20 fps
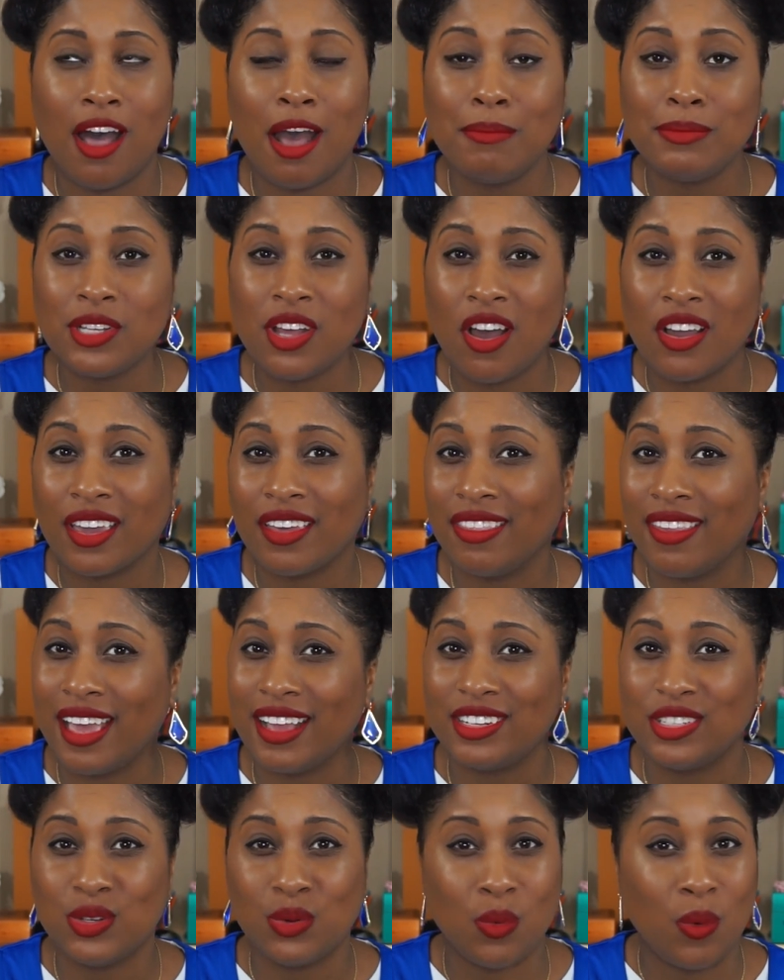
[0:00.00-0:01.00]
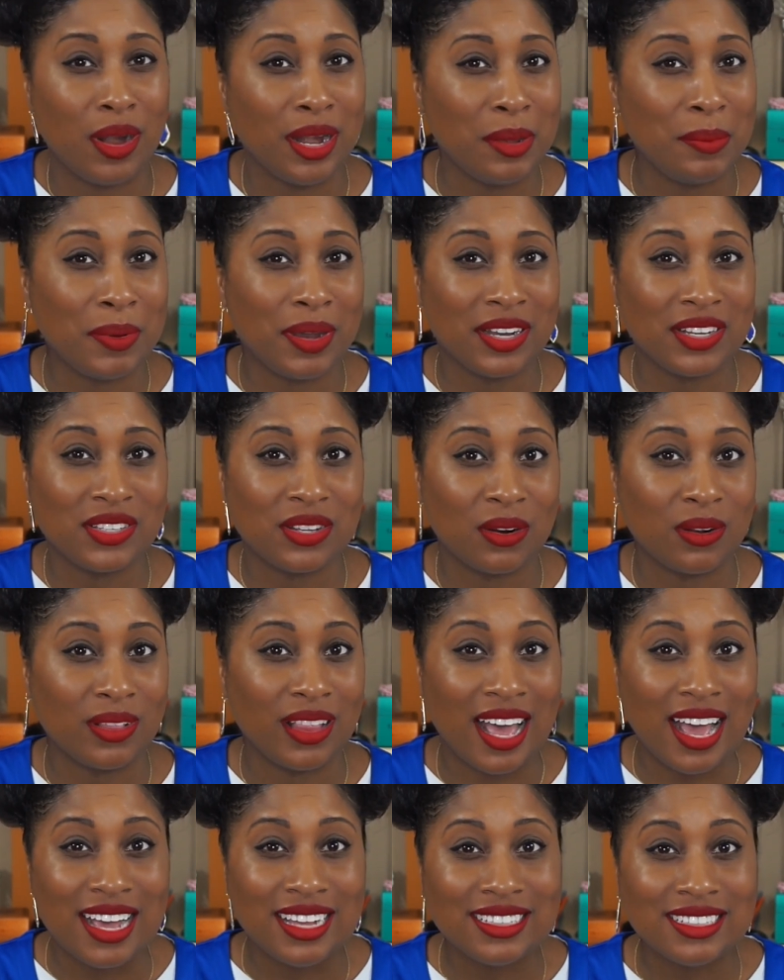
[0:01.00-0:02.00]
I'm talking like 20 bucks or
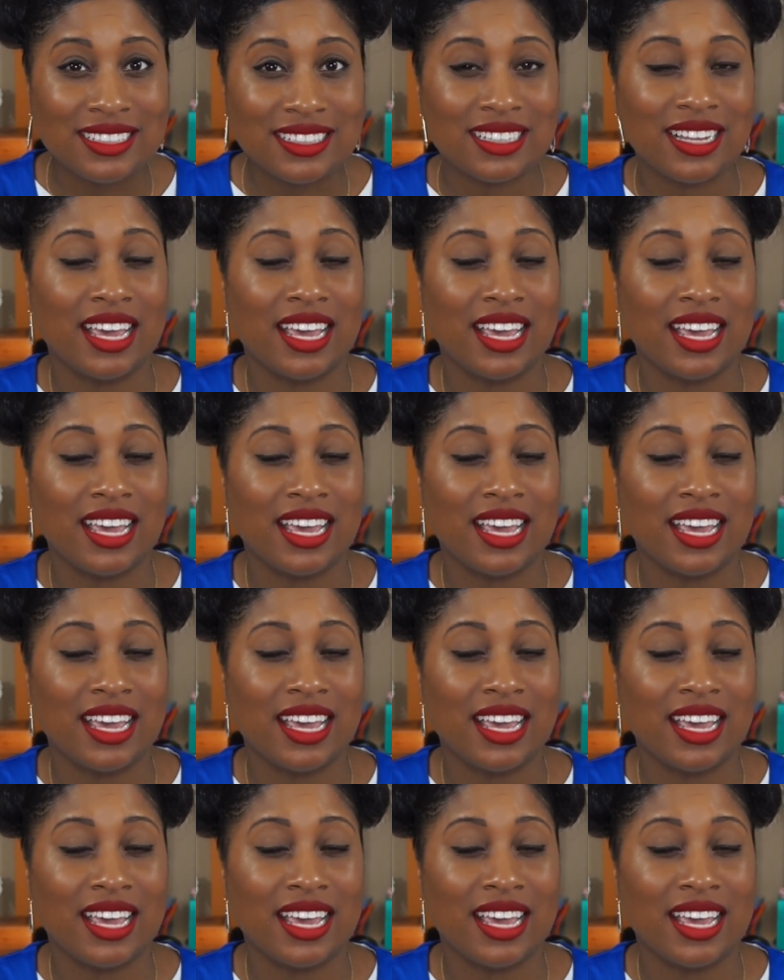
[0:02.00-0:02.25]
less.